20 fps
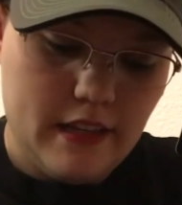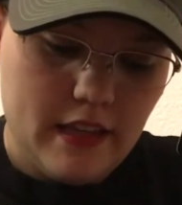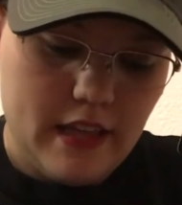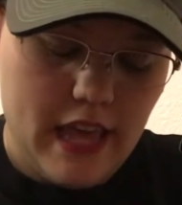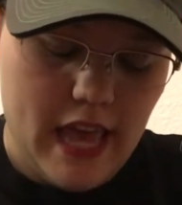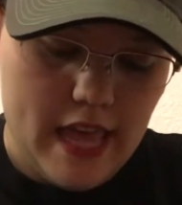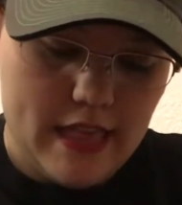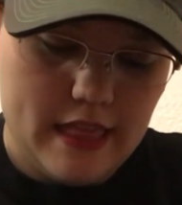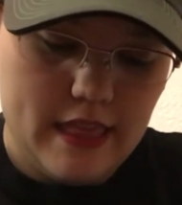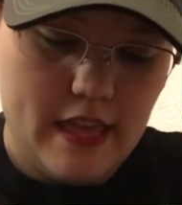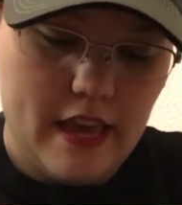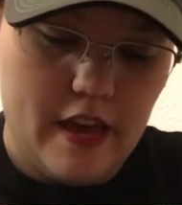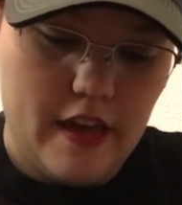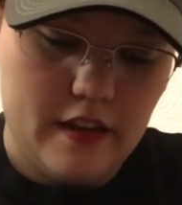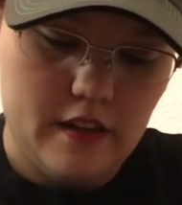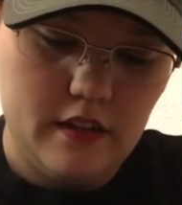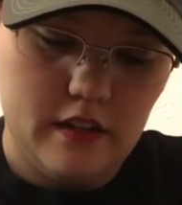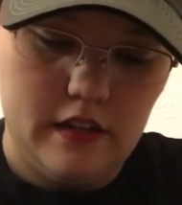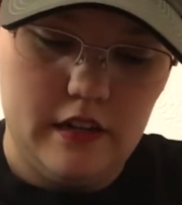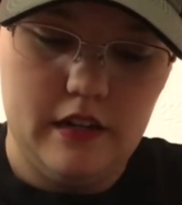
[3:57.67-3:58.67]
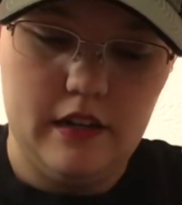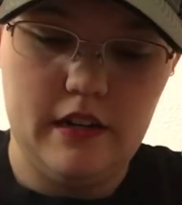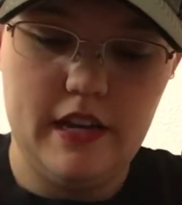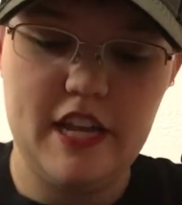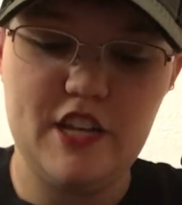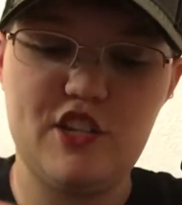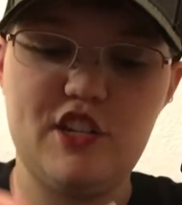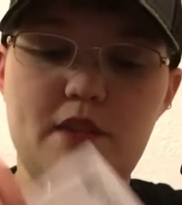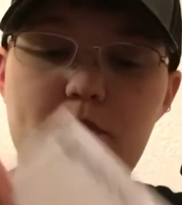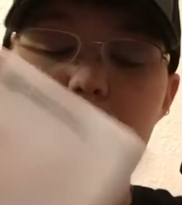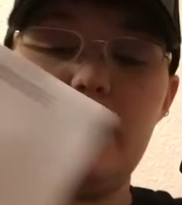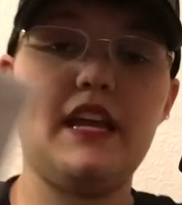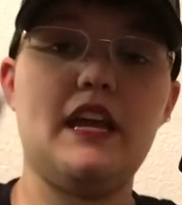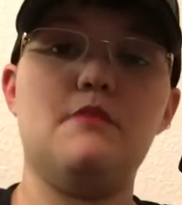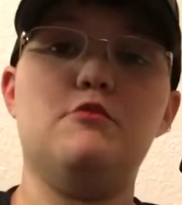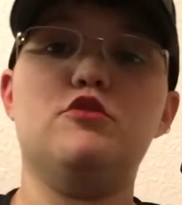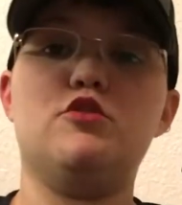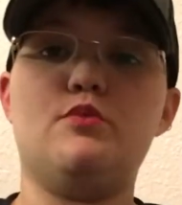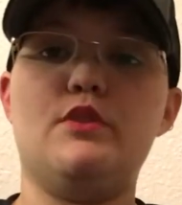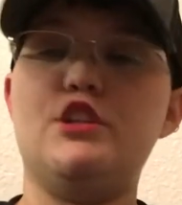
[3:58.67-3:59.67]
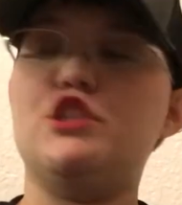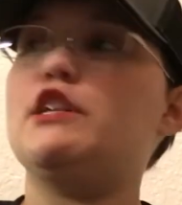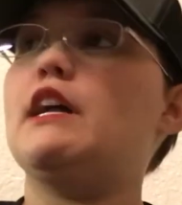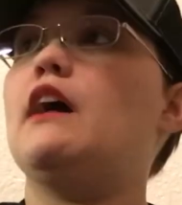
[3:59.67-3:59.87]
get that HDMI cable switched